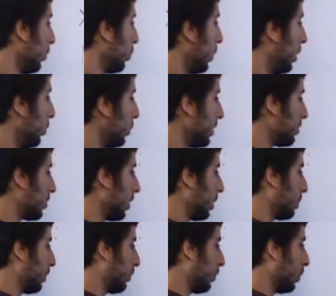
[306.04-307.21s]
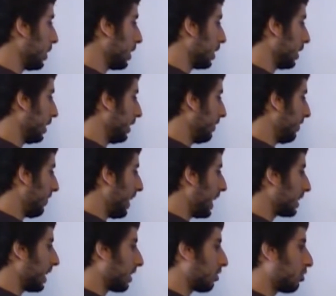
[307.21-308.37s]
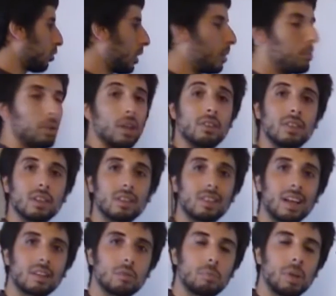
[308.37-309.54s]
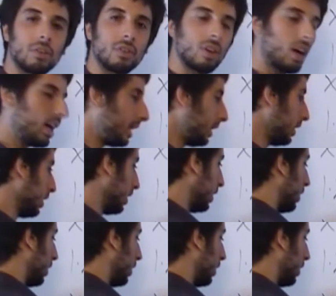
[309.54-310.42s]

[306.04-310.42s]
Well, we saw before, in fact, x squared plus 6x plus 9